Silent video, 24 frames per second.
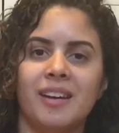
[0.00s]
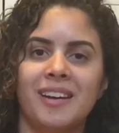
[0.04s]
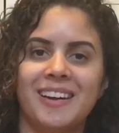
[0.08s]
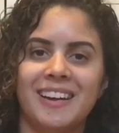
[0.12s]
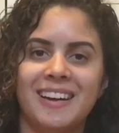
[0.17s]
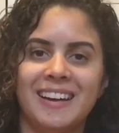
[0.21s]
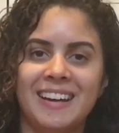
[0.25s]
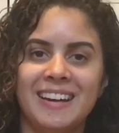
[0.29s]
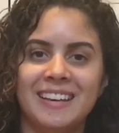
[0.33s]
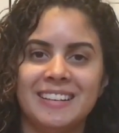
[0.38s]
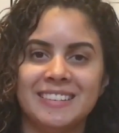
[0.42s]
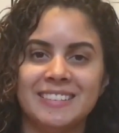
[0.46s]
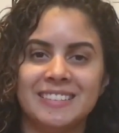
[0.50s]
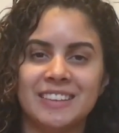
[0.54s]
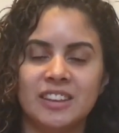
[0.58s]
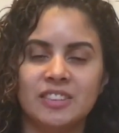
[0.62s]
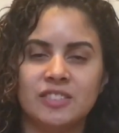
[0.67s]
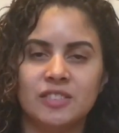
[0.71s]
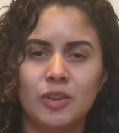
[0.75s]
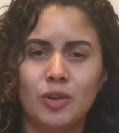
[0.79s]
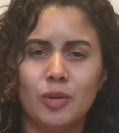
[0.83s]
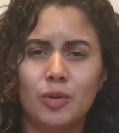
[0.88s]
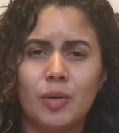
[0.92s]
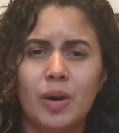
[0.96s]
Alright guys,
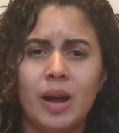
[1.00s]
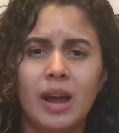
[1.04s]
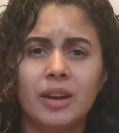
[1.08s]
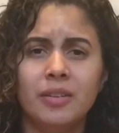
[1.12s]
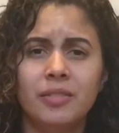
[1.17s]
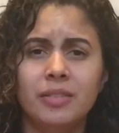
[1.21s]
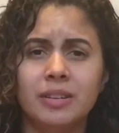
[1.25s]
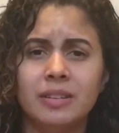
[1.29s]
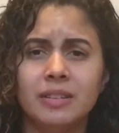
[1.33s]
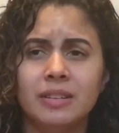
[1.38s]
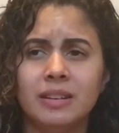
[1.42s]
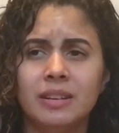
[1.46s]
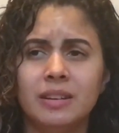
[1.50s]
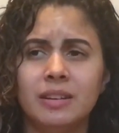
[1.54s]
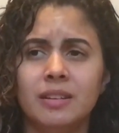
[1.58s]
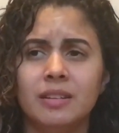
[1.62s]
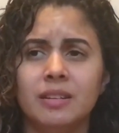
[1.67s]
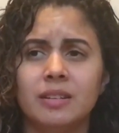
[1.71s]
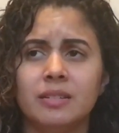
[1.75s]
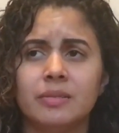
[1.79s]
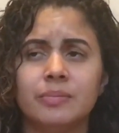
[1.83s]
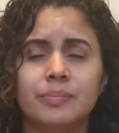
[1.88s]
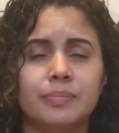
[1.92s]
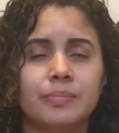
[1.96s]
so I really need
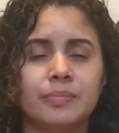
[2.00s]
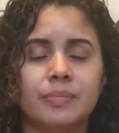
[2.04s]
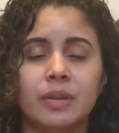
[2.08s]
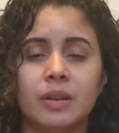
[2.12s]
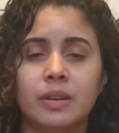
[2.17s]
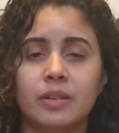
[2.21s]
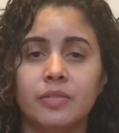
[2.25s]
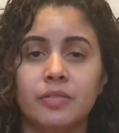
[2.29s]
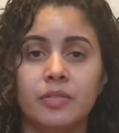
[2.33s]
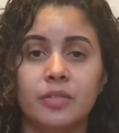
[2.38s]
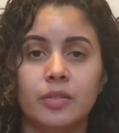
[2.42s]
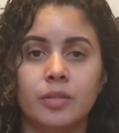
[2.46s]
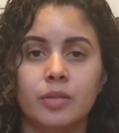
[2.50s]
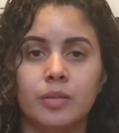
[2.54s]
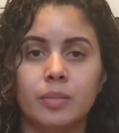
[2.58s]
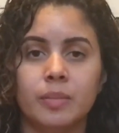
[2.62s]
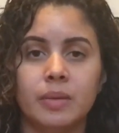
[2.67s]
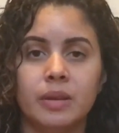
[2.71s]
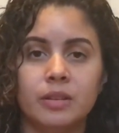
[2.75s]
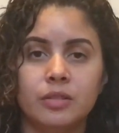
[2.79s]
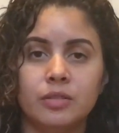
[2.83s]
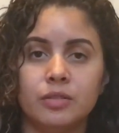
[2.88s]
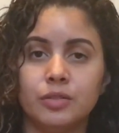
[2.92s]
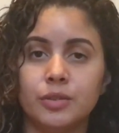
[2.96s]
to film
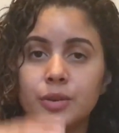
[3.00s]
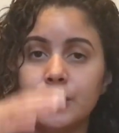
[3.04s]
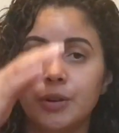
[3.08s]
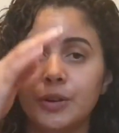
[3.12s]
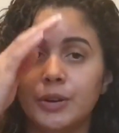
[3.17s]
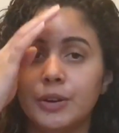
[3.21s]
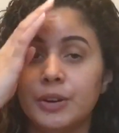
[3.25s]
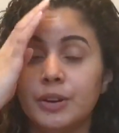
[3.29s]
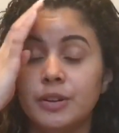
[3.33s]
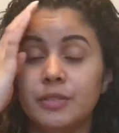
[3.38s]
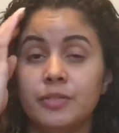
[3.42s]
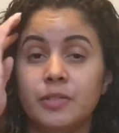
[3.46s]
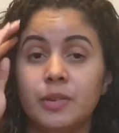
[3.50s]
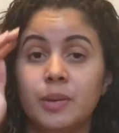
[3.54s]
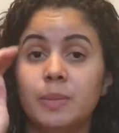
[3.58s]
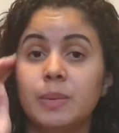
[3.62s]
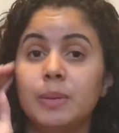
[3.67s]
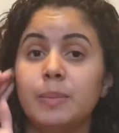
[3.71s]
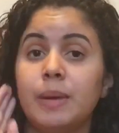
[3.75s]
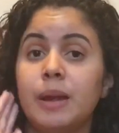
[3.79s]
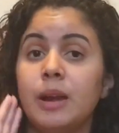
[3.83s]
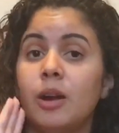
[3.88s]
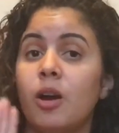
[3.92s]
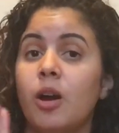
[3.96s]
in store or film in
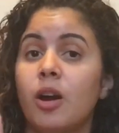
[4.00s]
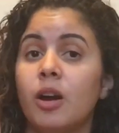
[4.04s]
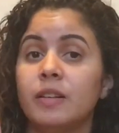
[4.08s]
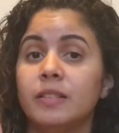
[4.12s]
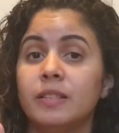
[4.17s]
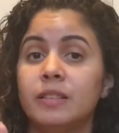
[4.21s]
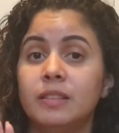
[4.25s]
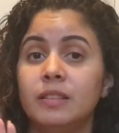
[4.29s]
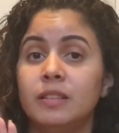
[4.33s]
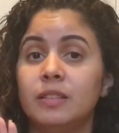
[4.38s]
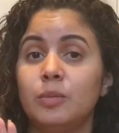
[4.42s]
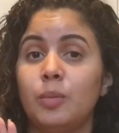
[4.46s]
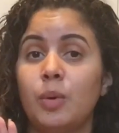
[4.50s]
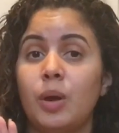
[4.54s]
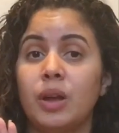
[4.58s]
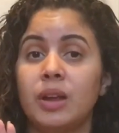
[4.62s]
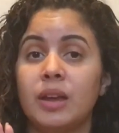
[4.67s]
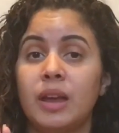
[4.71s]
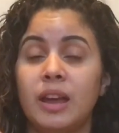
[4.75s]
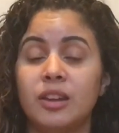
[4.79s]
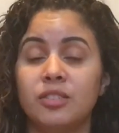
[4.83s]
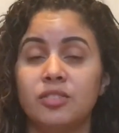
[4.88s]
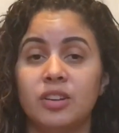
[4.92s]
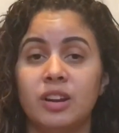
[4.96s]
my car. This is
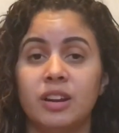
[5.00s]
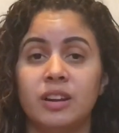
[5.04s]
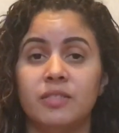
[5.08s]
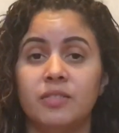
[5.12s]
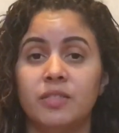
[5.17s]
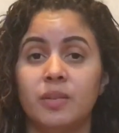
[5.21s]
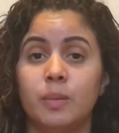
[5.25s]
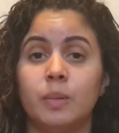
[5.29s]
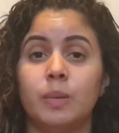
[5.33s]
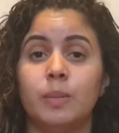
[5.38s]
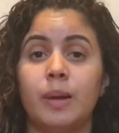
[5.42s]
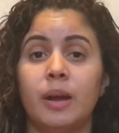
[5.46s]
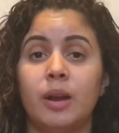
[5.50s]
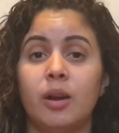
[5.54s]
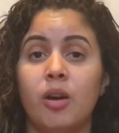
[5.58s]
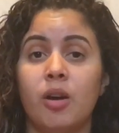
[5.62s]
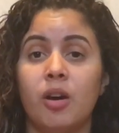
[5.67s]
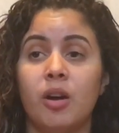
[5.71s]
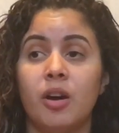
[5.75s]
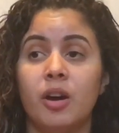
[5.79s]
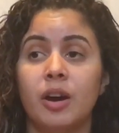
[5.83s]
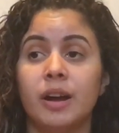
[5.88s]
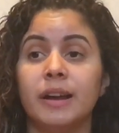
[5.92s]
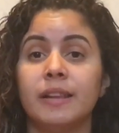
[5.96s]
why I try to film in my
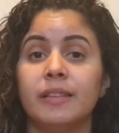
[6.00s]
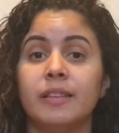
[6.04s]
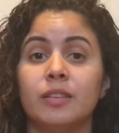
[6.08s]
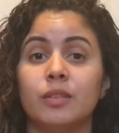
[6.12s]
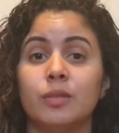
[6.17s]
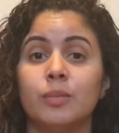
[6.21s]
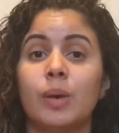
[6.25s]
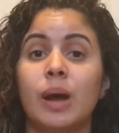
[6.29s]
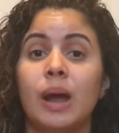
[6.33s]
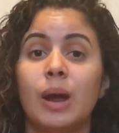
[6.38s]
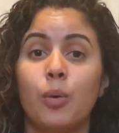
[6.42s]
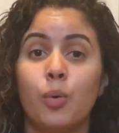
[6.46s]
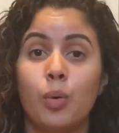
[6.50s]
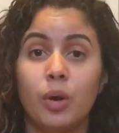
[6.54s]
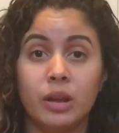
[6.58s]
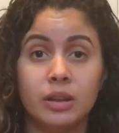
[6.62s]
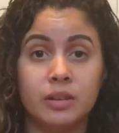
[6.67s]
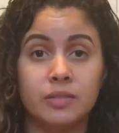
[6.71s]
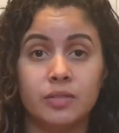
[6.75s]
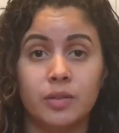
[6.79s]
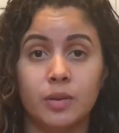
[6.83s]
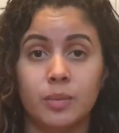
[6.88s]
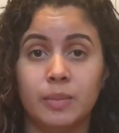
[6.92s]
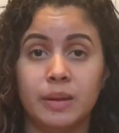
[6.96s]
car, and this is why I
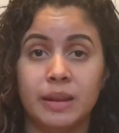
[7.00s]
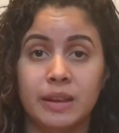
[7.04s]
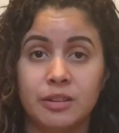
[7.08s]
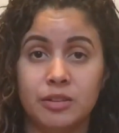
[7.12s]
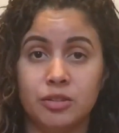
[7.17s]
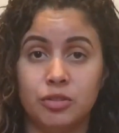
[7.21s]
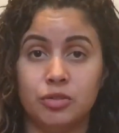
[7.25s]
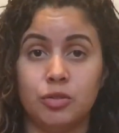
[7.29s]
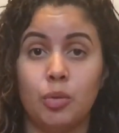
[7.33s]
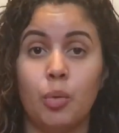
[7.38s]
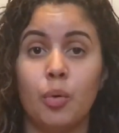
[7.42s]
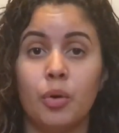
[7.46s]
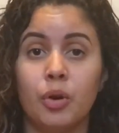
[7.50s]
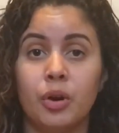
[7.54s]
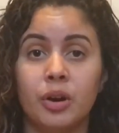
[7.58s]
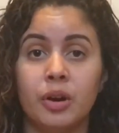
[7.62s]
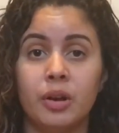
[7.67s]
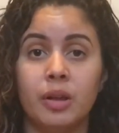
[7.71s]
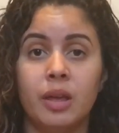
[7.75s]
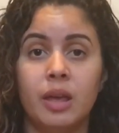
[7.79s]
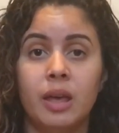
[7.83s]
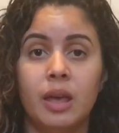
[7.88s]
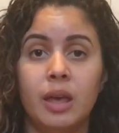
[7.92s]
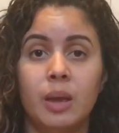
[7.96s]
was filming in
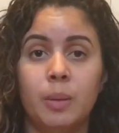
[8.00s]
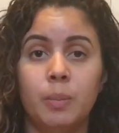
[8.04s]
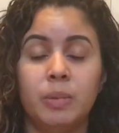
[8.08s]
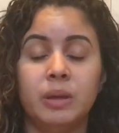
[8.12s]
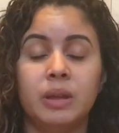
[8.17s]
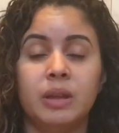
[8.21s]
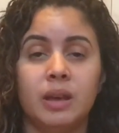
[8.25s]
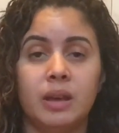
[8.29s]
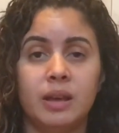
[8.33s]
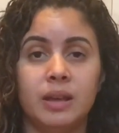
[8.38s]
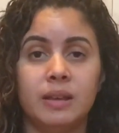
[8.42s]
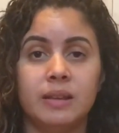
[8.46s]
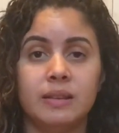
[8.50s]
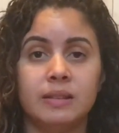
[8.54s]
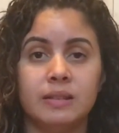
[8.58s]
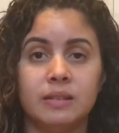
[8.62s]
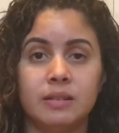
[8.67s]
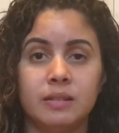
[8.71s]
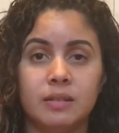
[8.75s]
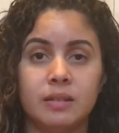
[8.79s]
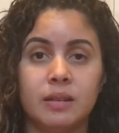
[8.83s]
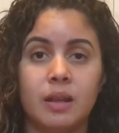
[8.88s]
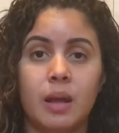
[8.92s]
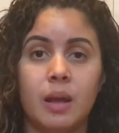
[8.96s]
store,
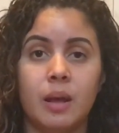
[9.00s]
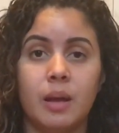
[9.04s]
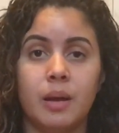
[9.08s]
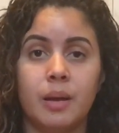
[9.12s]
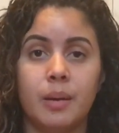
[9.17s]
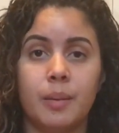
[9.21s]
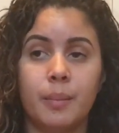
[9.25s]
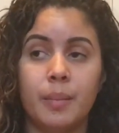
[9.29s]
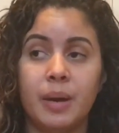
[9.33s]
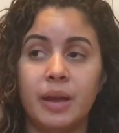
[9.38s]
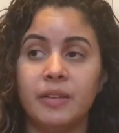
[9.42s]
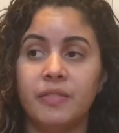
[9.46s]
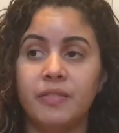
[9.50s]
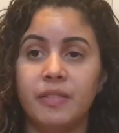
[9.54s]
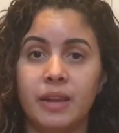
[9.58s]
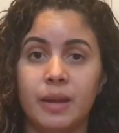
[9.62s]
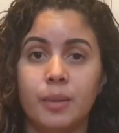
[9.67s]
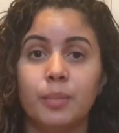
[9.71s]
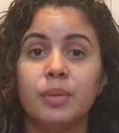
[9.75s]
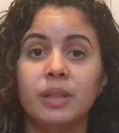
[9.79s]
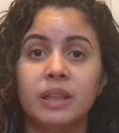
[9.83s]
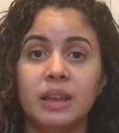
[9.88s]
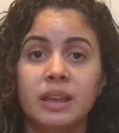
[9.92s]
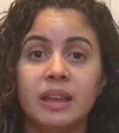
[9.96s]
because my
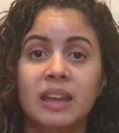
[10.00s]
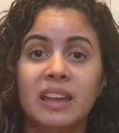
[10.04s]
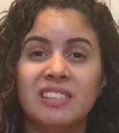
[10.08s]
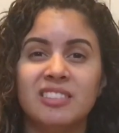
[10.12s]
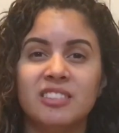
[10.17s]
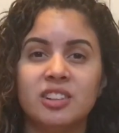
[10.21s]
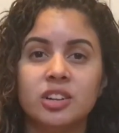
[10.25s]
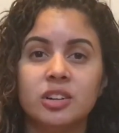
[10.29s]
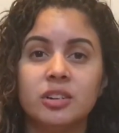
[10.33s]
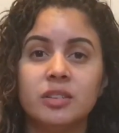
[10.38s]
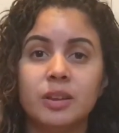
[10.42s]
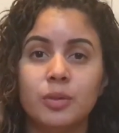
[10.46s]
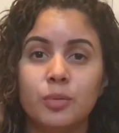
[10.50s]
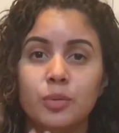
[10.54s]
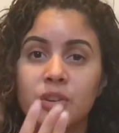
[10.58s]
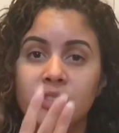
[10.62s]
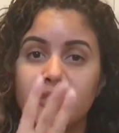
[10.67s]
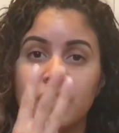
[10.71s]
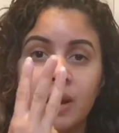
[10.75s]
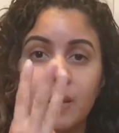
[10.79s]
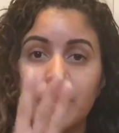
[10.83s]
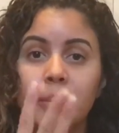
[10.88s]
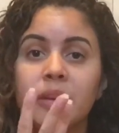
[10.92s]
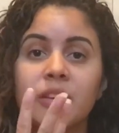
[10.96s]
family, and literally we're a
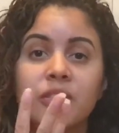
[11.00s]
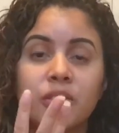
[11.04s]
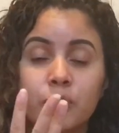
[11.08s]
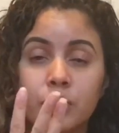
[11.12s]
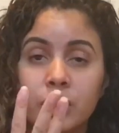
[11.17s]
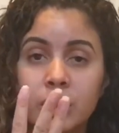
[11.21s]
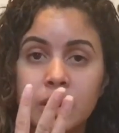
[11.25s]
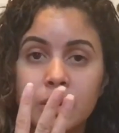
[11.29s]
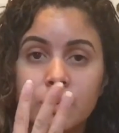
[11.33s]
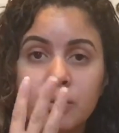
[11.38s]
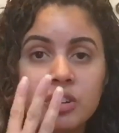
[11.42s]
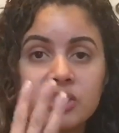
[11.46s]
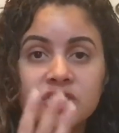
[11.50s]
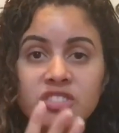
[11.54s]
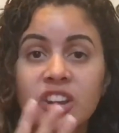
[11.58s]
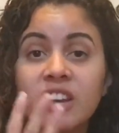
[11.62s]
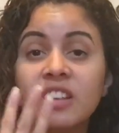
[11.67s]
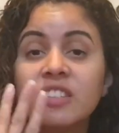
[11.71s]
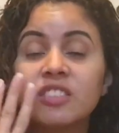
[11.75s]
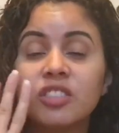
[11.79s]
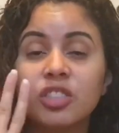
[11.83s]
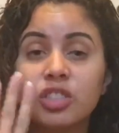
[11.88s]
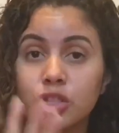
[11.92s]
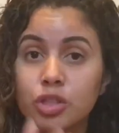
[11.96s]
family of 3. We're
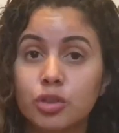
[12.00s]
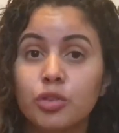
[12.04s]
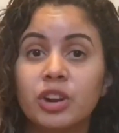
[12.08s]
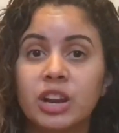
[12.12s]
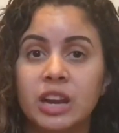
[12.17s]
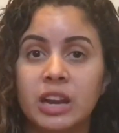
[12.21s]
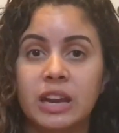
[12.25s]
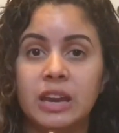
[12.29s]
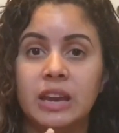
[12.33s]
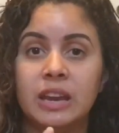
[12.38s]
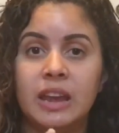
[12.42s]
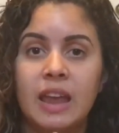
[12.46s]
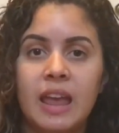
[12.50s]
just 3.